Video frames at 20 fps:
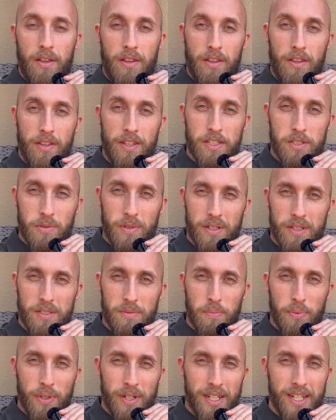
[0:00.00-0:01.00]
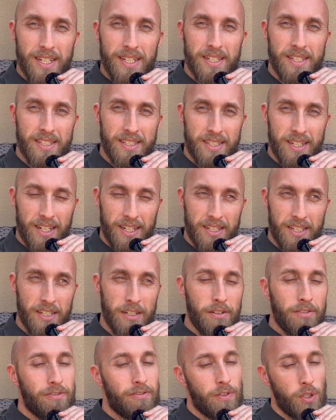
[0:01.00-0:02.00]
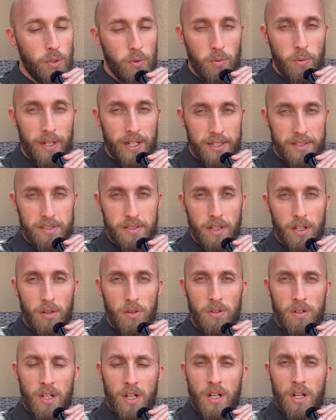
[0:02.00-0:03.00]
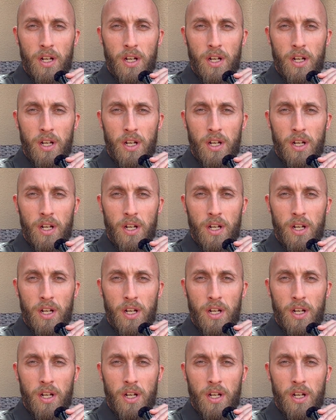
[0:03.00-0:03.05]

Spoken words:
This one is pretty distinct in a few ways, though.